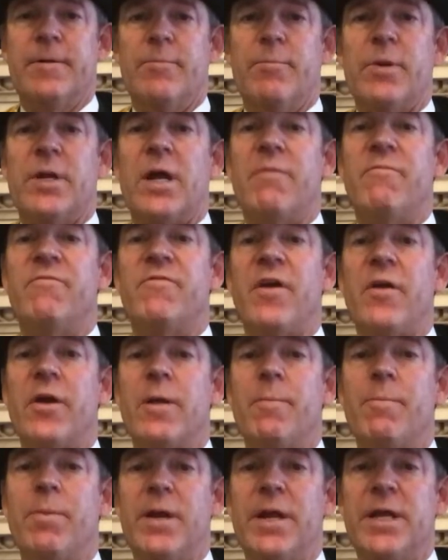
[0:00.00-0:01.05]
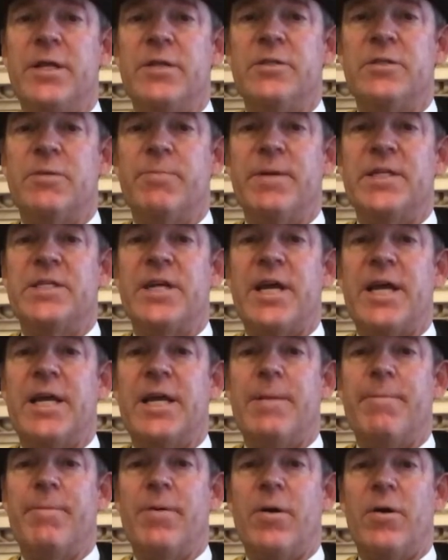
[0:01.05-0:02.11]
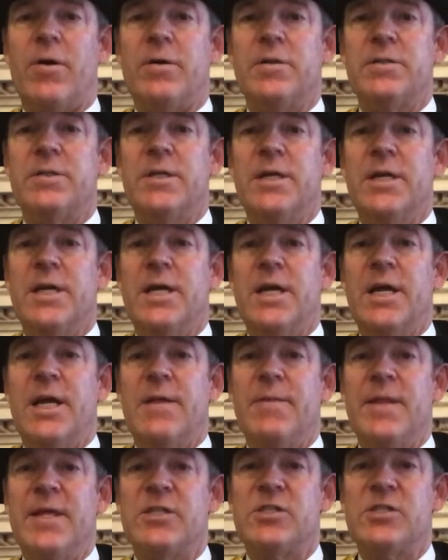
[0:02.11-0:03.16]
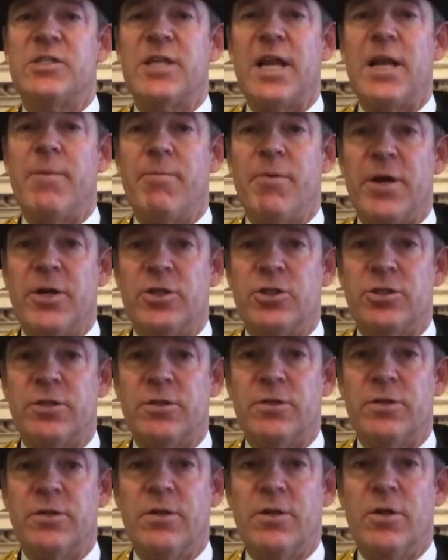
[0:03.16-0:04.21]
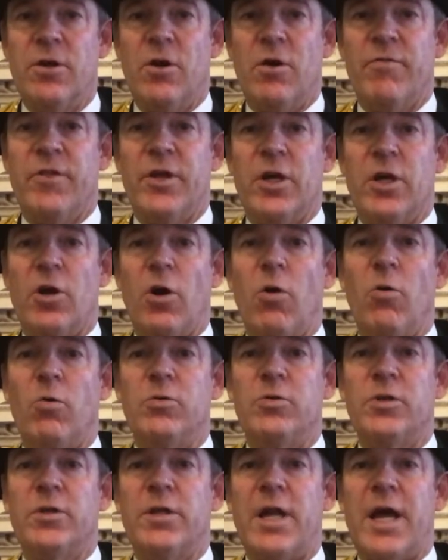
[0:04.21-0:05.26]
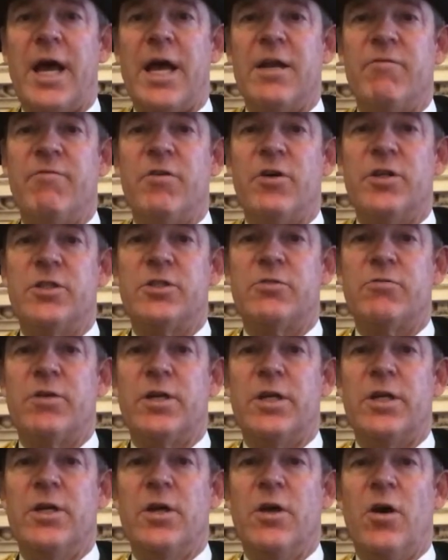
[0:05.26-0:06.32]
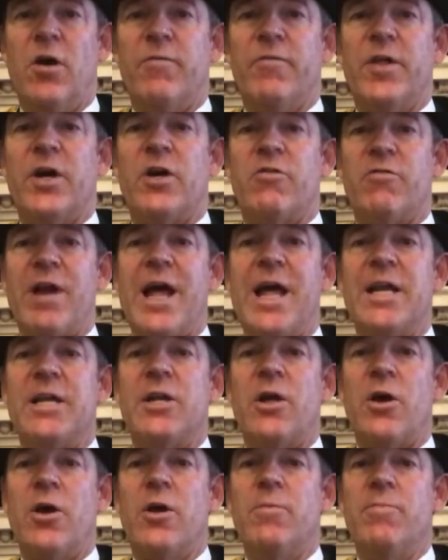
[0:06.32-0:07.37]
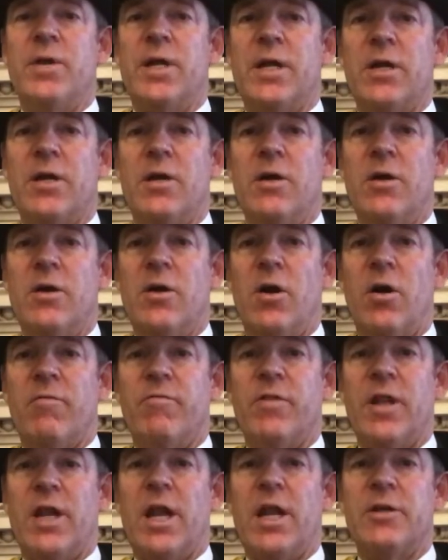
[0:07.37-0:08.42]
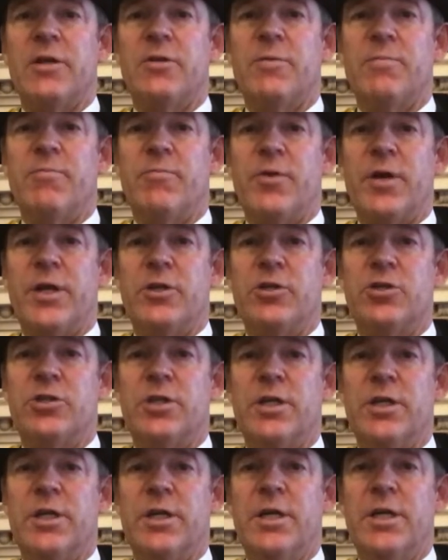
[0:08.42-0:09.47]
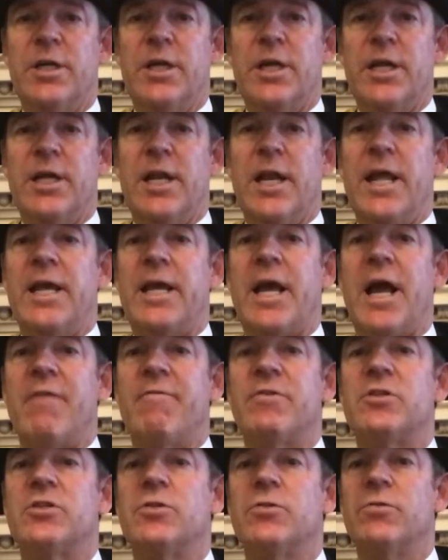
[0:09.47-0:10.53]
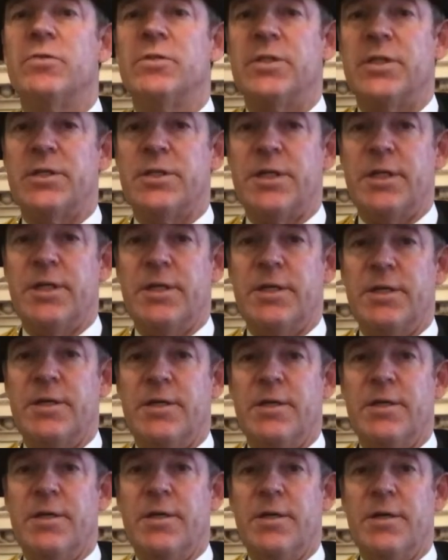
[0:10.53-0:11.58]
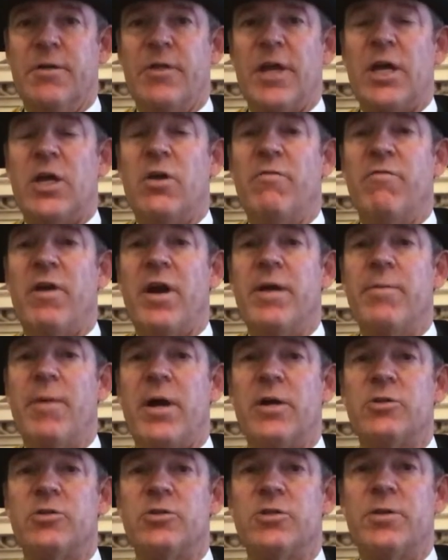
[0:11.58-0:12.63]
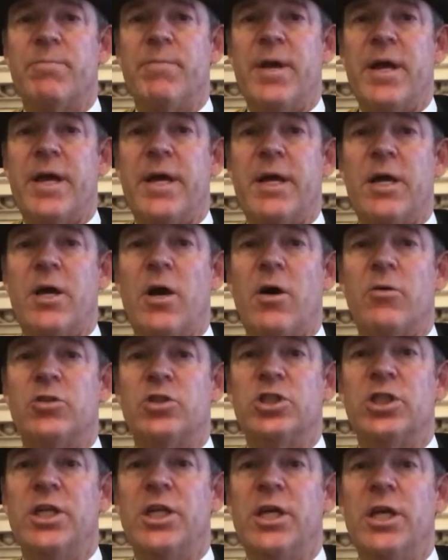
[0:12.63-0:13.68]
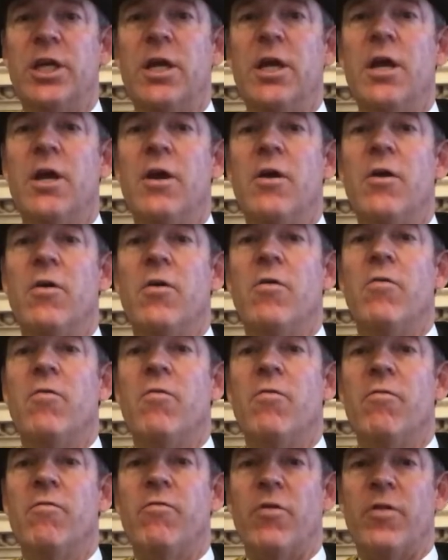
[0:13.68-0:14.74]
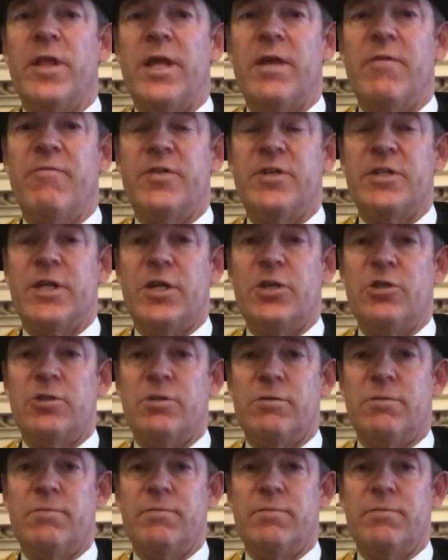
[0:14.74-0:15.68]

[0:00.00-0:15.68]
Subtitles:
but I'm very pleased to be taking part in this celebration of the golden anniversary of the grand opening of the London Bridge in Lake Havasu City. Thank you very much to Mayor Carl Sheehy for the invitation.